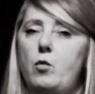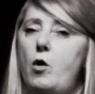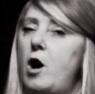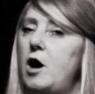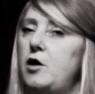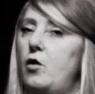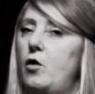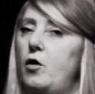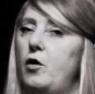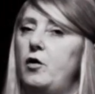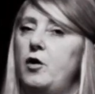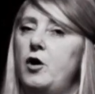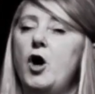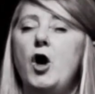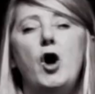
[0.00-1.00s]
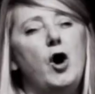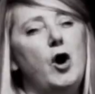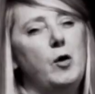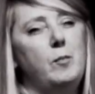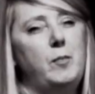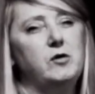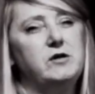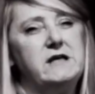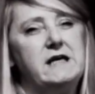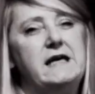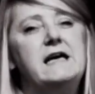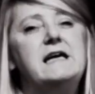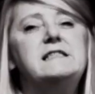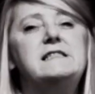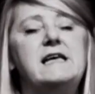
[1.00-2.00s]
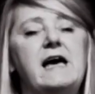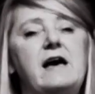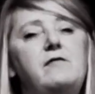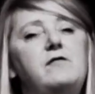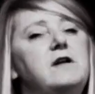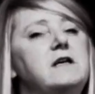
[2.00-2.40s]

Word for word: why not? Her body is there for